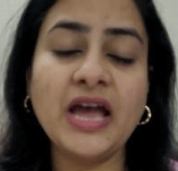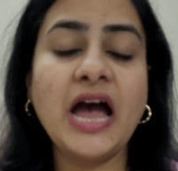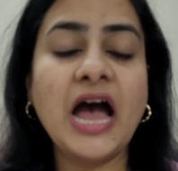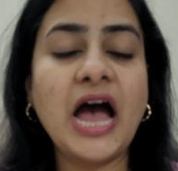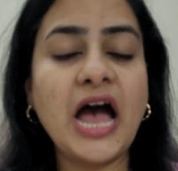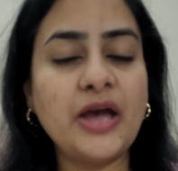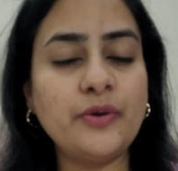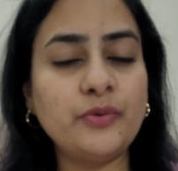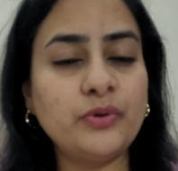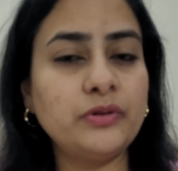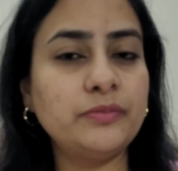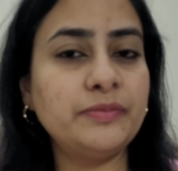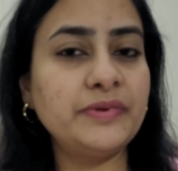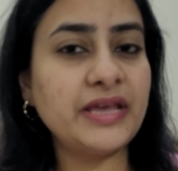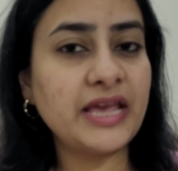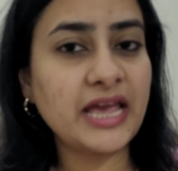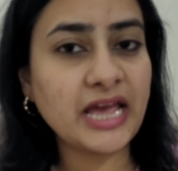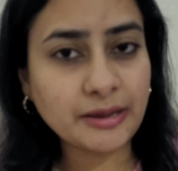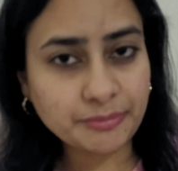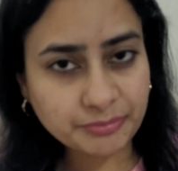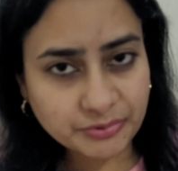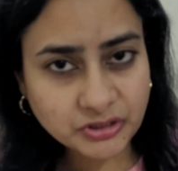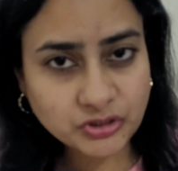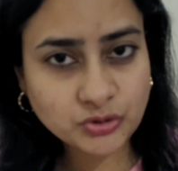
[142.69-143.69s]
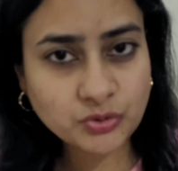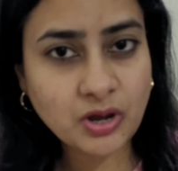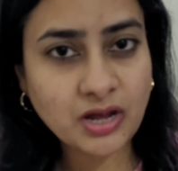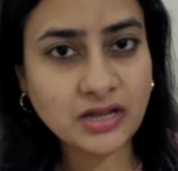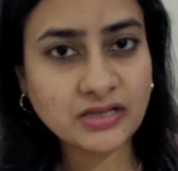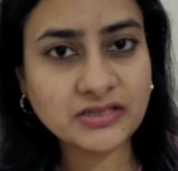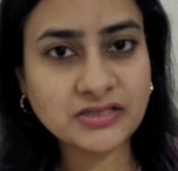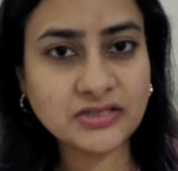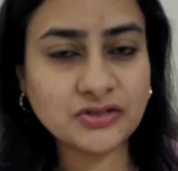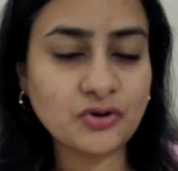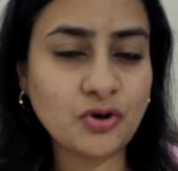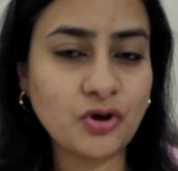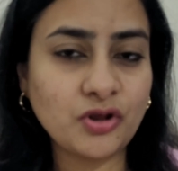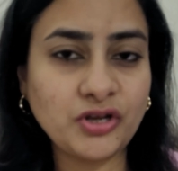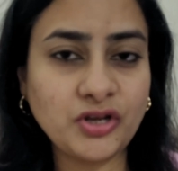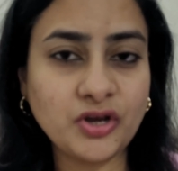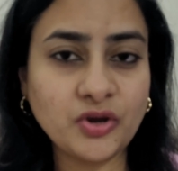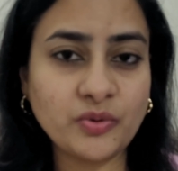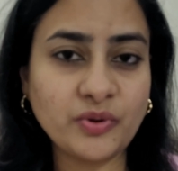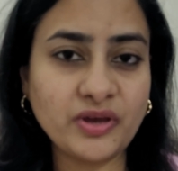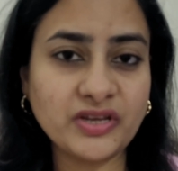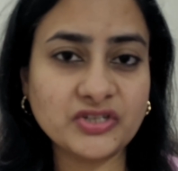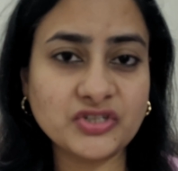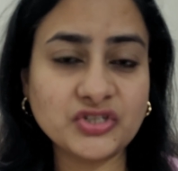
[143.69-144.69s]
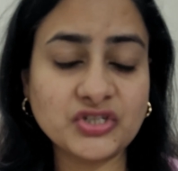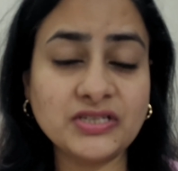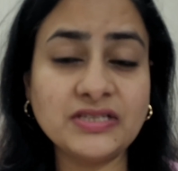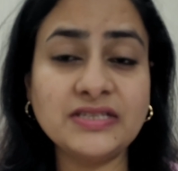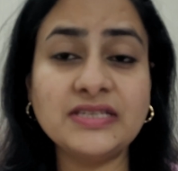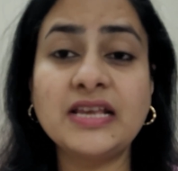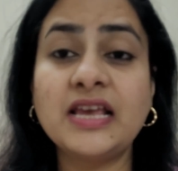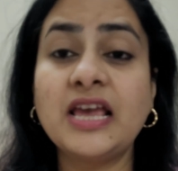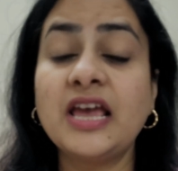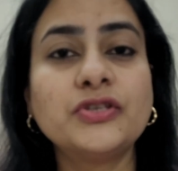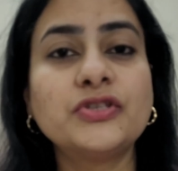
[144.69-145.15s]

I will be happy to answer all your questions.